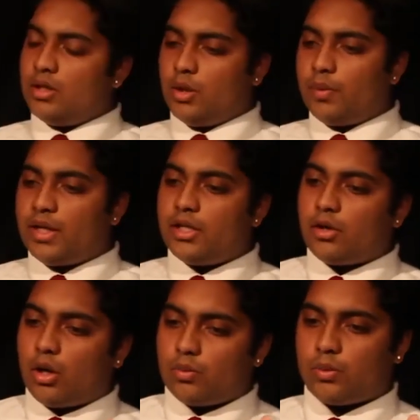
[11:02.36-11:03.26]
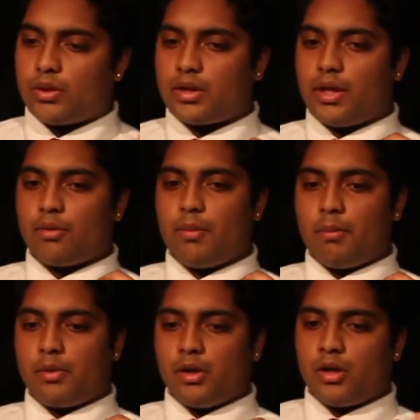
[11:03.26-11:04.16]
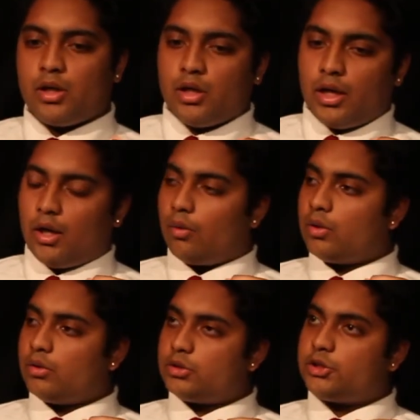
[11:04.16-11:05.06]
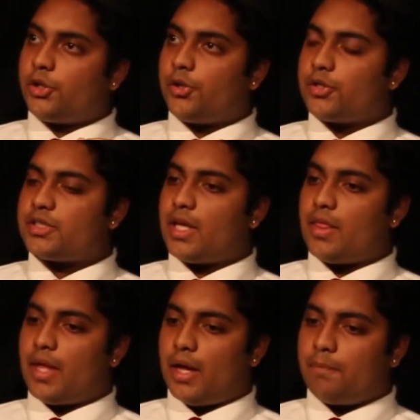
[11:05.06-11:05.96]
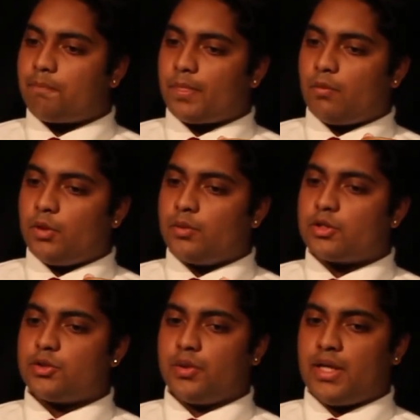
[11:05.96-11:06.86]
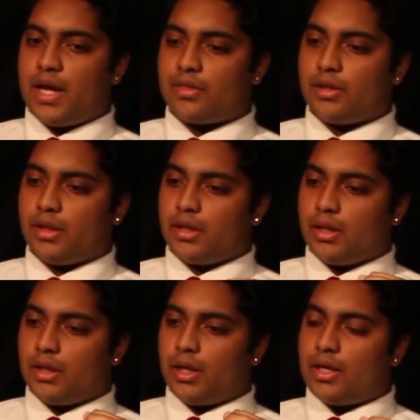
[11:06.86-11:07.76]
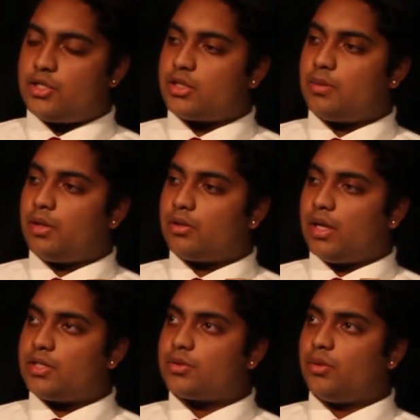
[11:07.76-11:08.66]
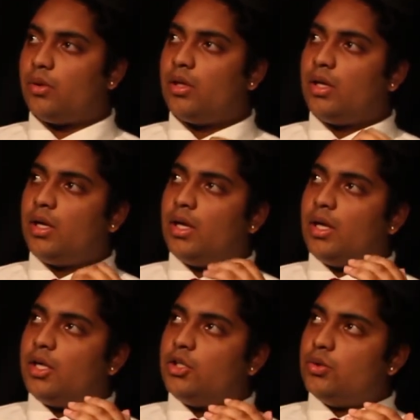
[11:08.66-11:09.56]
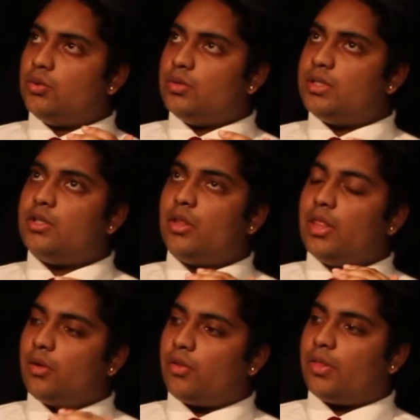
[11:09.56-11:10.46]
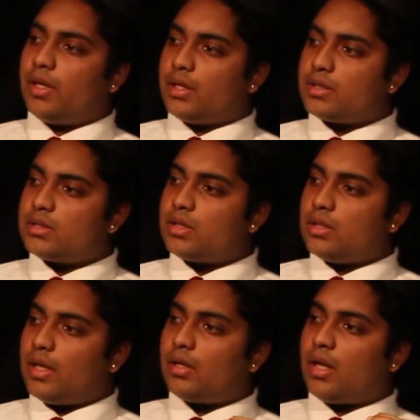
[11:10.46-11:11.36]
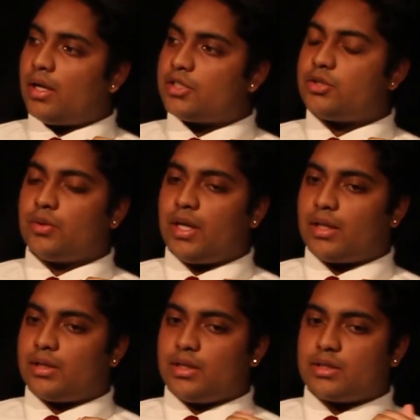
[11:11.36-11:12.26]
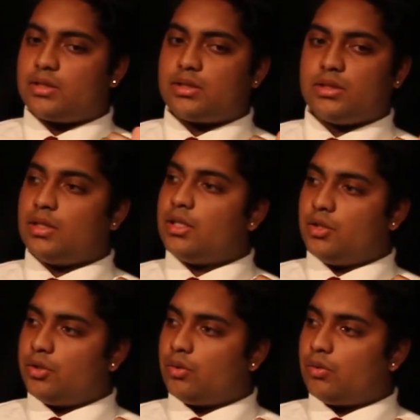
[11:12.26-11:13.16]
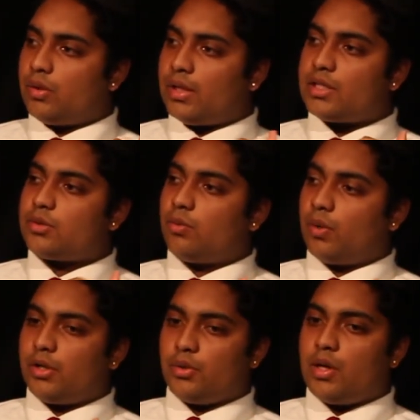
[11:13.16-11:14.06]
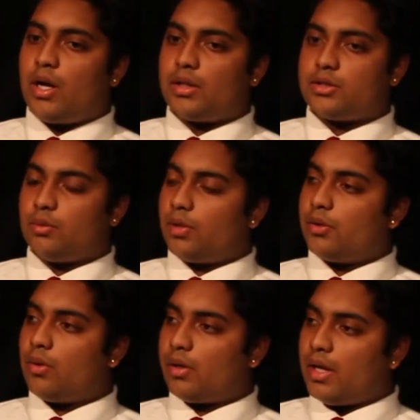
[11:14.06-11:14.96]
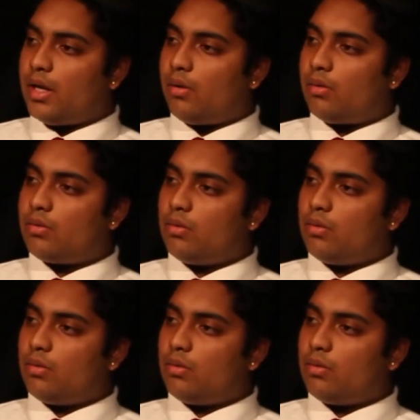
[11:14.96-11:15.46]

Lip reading: And when I hear hard work, I remember how Coach Turner said that when you were a student athlete and at Jesse Bethel High School, you did the little things that a lot of student athletes didn't do, and that's where you got to where you are now.